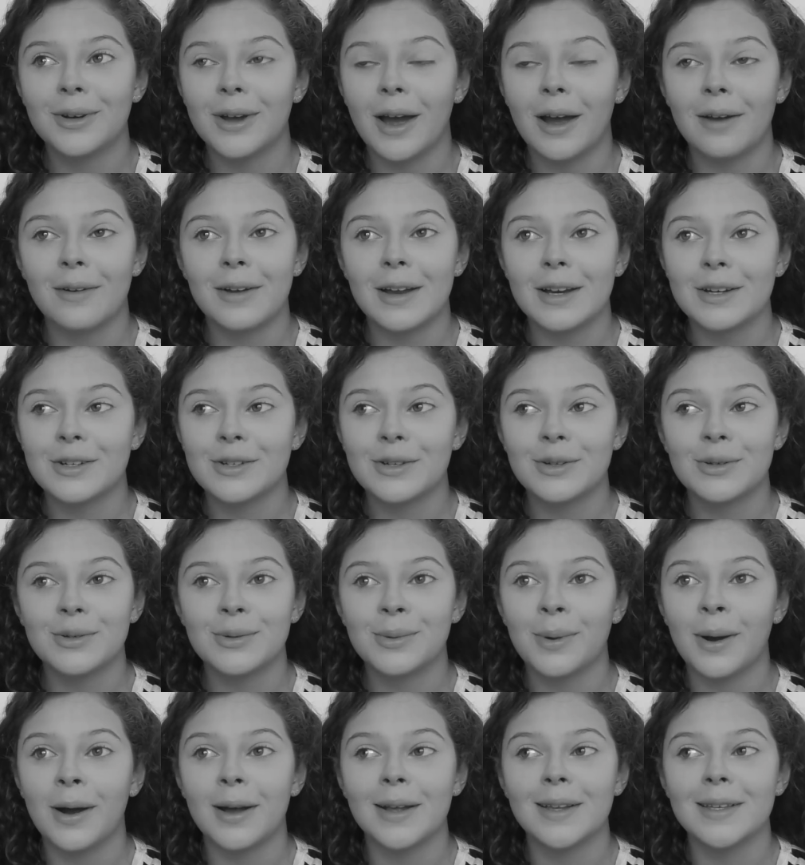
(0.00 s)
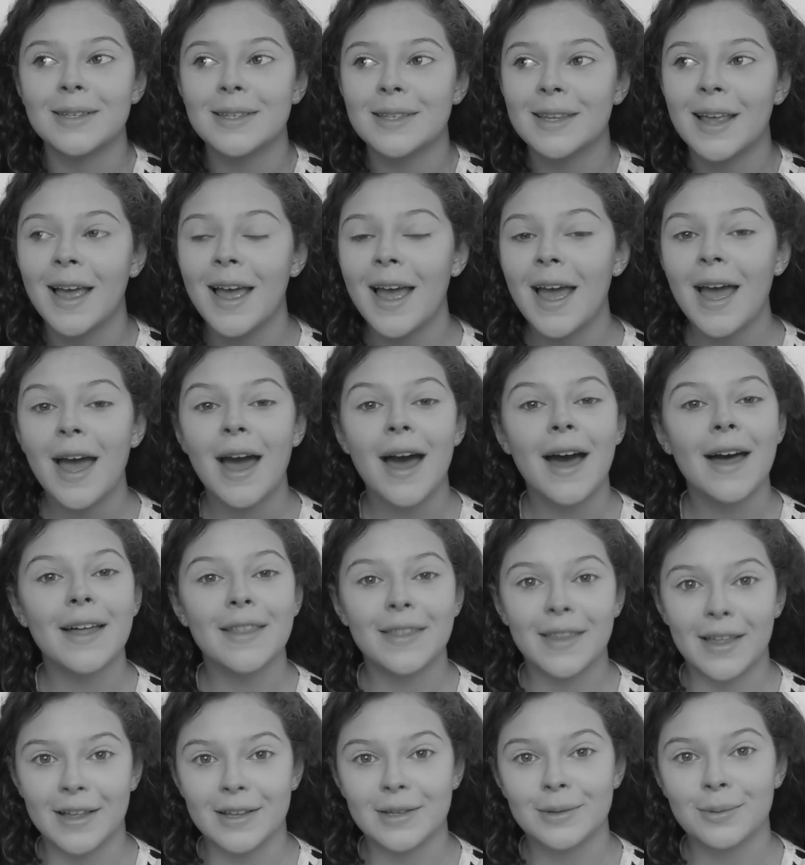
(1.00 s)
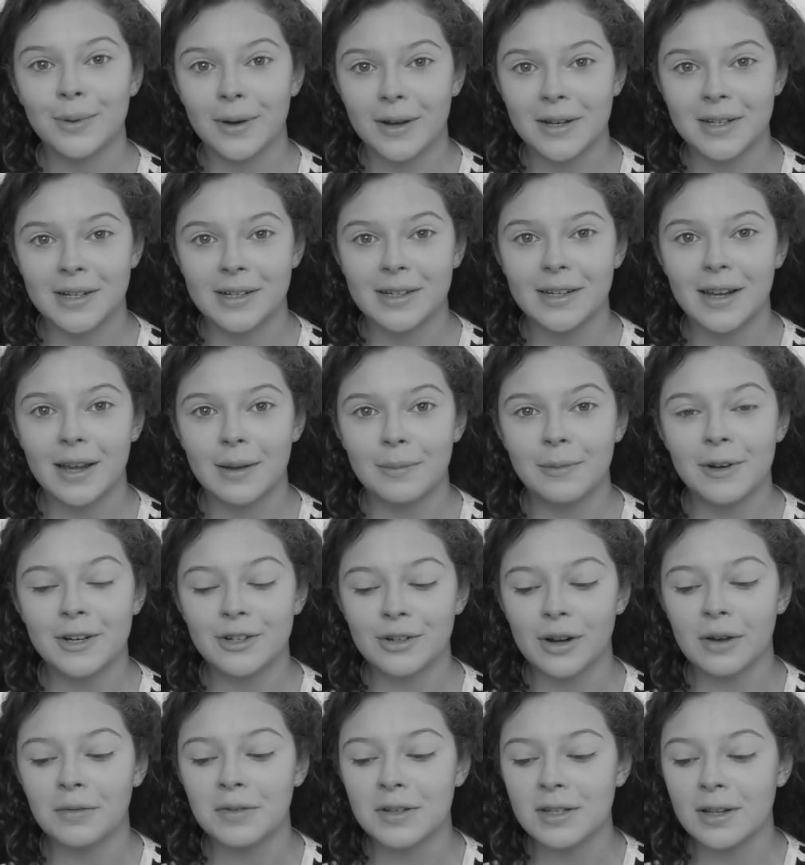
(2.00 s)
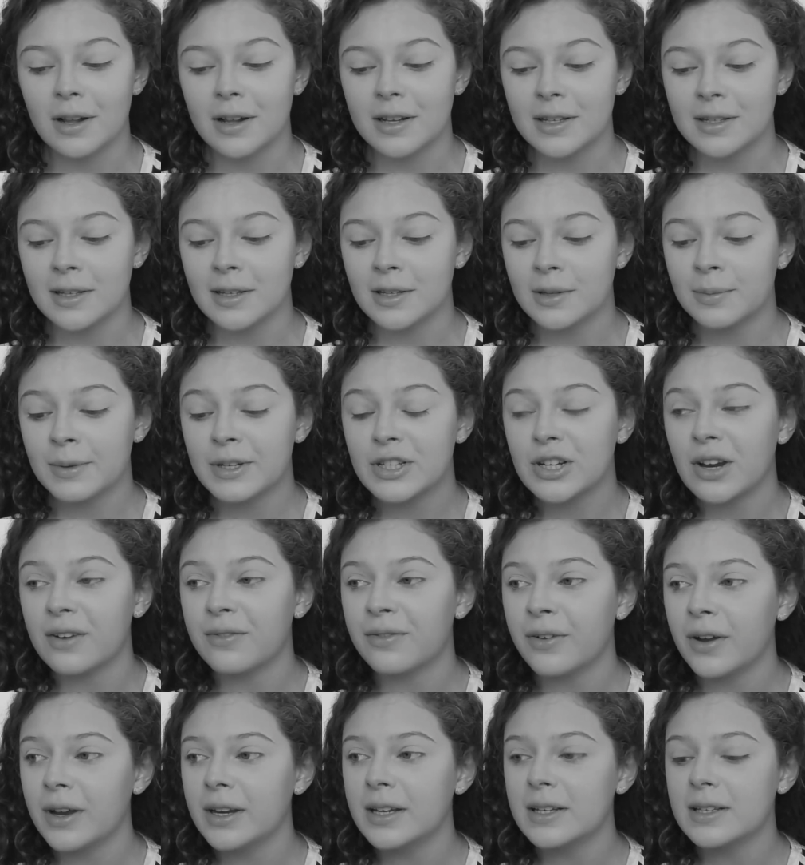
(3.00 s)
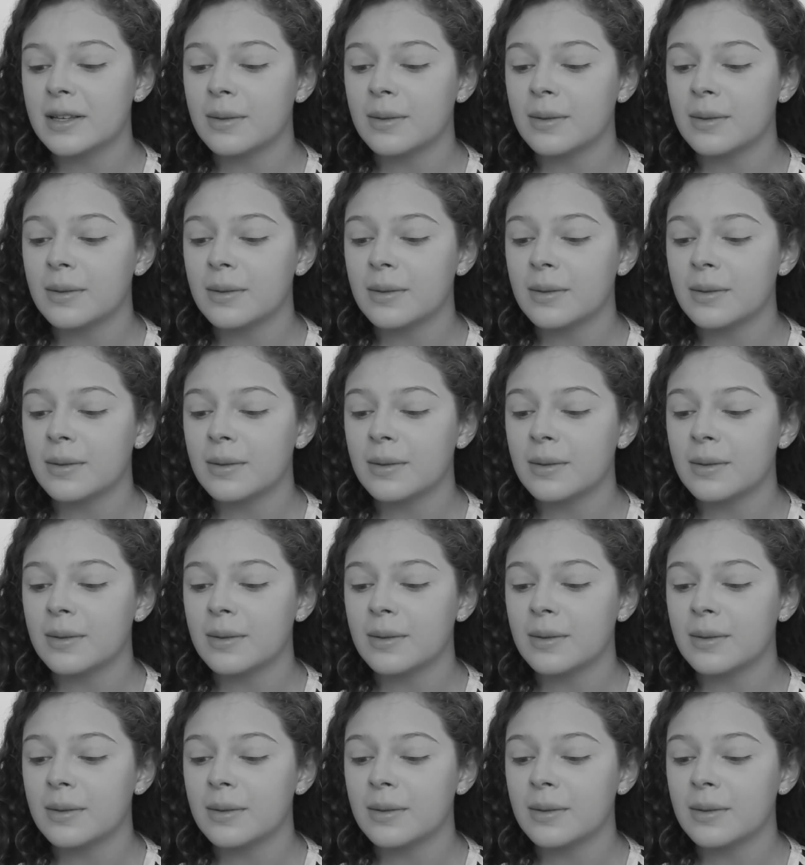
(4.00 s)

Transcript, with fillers: direction twice, and that's why I didn't get my driver's license, which I find is